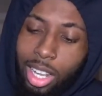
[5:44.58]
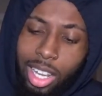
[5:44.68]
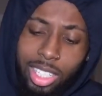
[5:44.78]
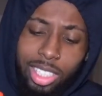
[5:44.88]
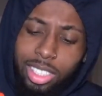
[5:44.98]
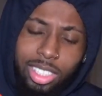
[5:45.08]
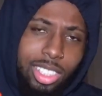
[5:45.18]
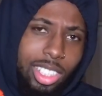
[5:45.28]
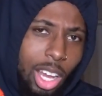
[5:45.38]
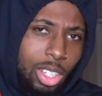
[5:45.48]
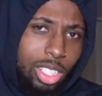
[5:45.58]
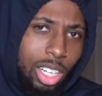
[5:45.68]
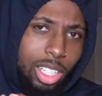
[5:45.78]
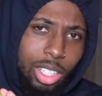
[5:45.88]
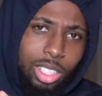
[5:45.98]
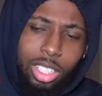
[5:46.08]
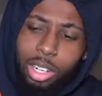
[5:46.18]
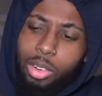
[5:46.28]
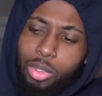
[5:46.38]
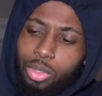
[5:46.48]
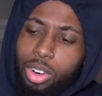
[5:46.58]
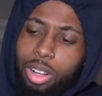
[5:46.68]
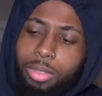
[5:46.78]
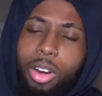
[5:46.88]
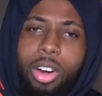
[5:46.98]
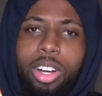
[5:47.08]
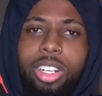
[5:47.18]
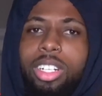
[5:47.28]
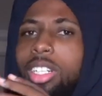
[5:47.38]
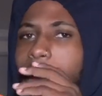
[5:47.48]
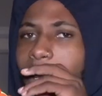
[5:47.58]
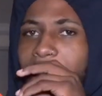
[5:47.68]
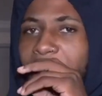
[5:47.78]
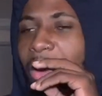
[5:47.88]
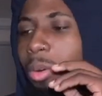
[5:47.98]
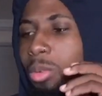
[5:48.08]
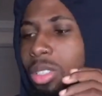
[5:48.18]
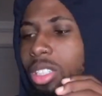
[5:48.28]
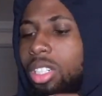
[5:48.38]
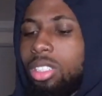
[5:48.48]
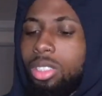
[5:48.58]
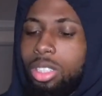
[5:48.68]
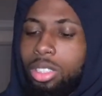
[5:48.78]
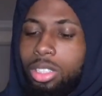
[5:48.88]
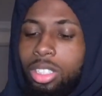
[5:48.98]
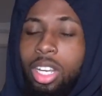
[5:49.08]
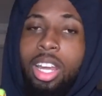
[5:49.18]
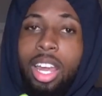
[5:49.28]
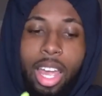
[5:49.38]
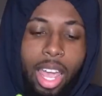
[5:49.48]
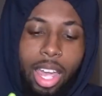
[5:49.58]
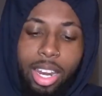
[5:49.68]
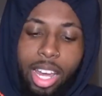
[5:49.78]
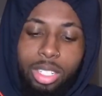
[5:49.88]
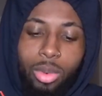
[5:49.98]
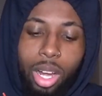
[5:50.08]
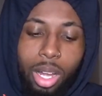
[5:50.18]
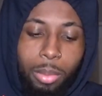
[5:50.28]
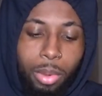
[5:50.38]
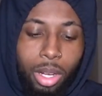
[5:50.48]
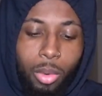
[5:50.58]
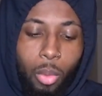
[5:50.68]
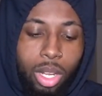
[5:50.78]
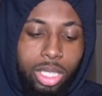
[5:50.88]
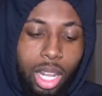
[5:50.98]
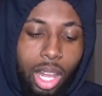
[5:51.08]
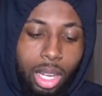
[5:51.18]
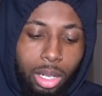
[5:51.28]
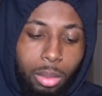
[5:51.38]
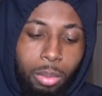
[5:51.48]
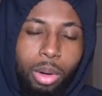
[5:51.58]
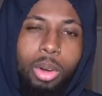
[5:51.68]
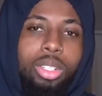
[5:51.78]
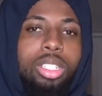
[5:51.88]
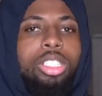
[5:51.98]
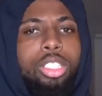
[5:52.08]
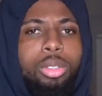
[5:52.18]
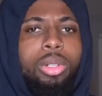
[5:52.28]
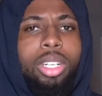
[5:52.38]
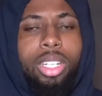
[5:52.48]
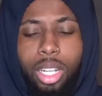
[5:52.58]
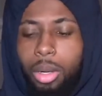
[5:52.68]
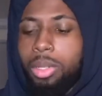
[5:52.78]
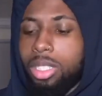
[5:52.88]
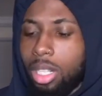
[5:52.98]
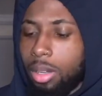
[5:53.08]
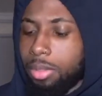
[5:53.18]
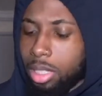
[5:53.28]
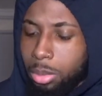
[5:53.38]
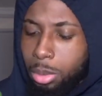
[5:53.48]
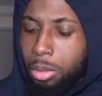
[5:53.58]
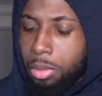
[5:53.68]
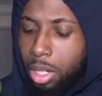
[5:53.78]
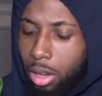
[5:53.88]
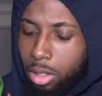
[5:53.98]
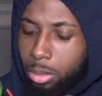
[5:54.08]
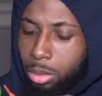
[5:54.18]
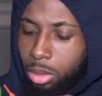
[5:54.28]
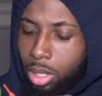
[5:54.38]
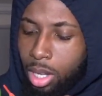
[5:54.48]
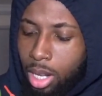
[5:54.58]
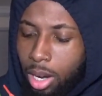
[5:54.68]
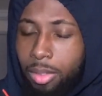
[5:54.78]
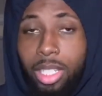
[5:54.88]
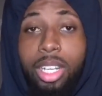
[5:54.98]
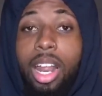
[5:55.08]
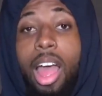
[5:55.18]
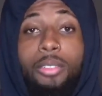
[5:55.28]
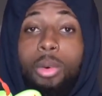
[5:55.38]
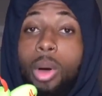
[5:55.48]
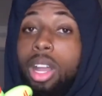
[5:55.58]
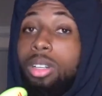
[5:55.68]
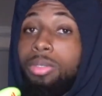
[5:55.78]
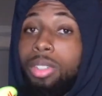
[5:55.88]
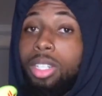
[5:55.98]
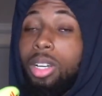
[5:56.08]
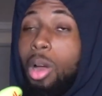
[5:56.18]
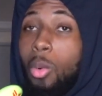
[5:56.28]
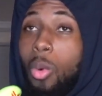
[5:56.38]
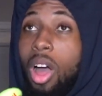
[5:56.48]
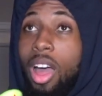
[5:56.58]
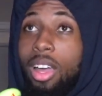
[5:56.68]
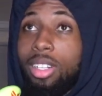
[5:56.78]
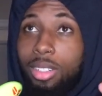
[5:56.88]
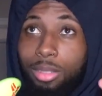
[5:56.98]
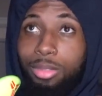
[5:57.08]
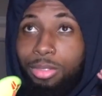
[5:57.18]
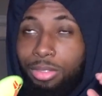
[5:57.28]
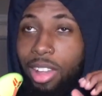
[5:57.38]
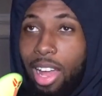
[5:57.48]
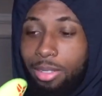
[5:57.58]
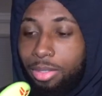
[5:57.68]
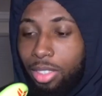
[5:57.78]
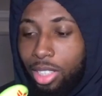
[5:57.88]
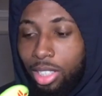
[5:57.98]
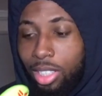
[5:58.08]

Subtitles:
And the scales are a little, rough, harder than the normal material that you use. And that's why. But once I like broke the shoe in, it was definitely smooth and comfortable and everything. And I have a wider foot, a wide, flat foot.